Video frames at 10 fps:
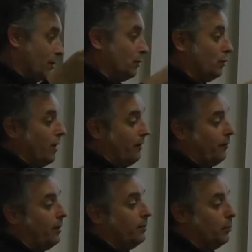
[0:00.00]
we want to
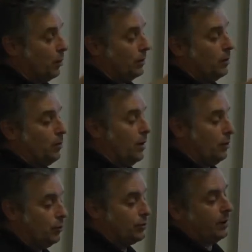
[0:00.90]
have more than one
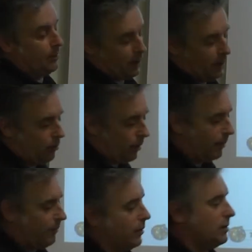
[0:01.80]
user, in
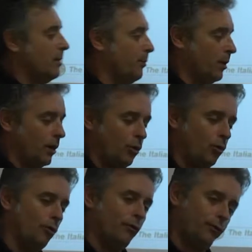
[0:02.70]
particular, for example, a
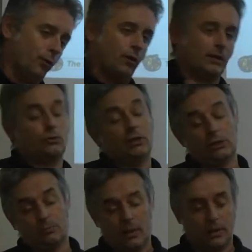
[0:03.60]
crew of 4 or
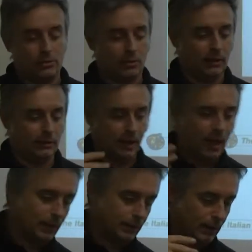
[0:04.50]
6 persons
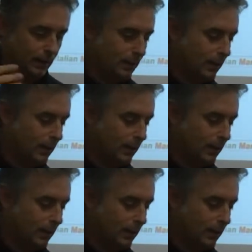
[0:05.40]
interacting